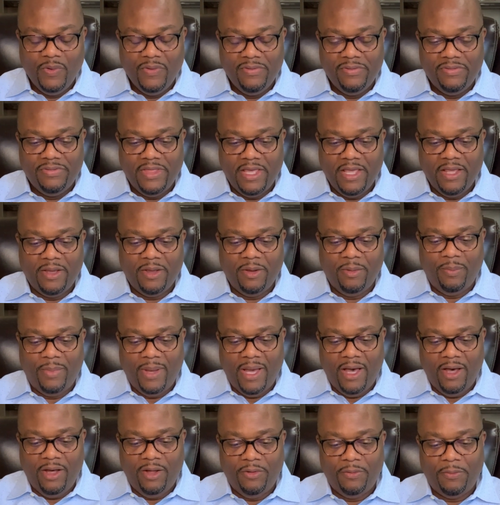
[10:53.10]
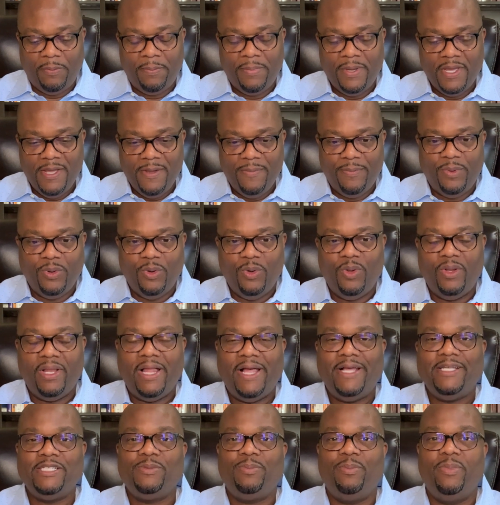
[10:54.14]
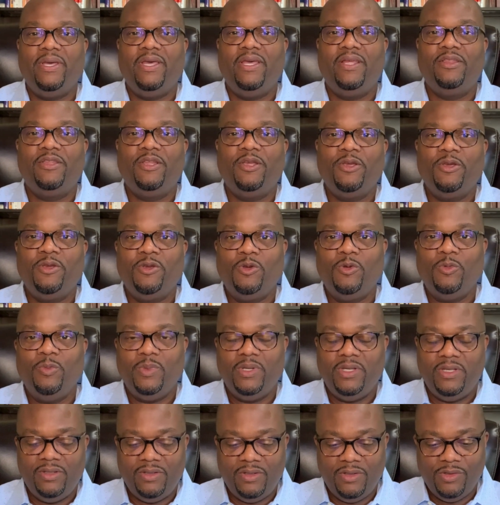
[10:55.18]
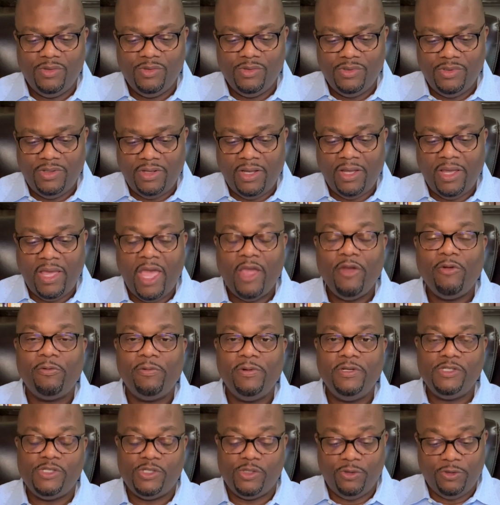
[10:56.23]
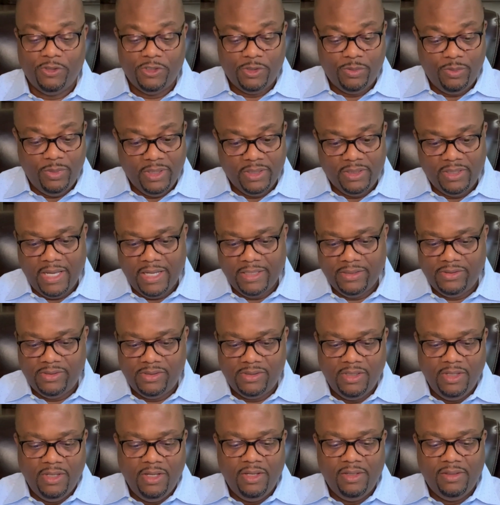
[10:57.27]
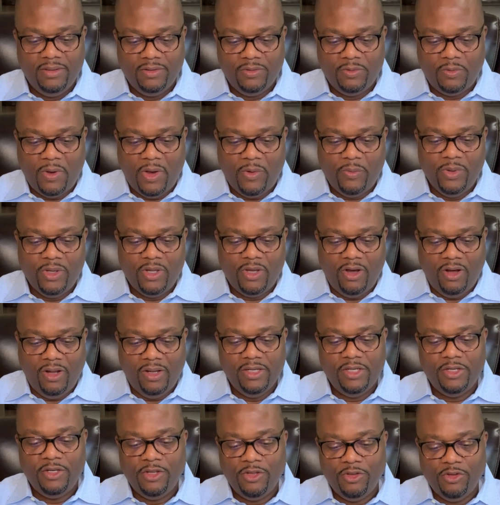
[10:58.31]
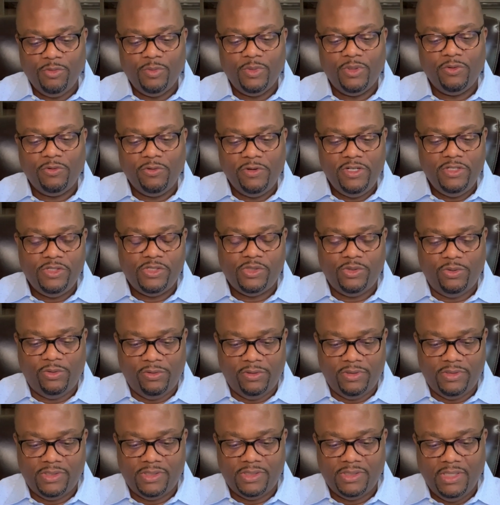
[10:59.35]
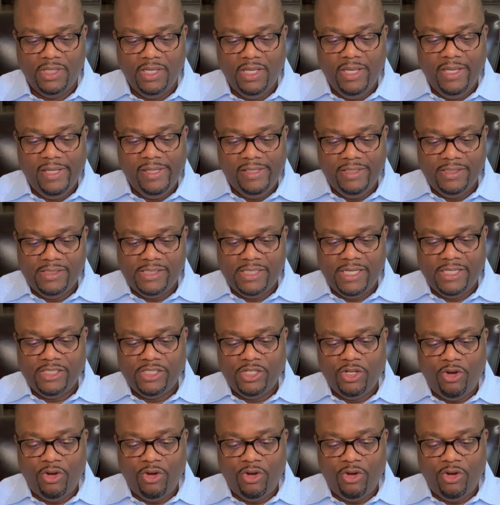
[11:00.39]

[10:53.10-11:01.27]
think about people as being the human, a resource, but that's why we call it human resource. It says the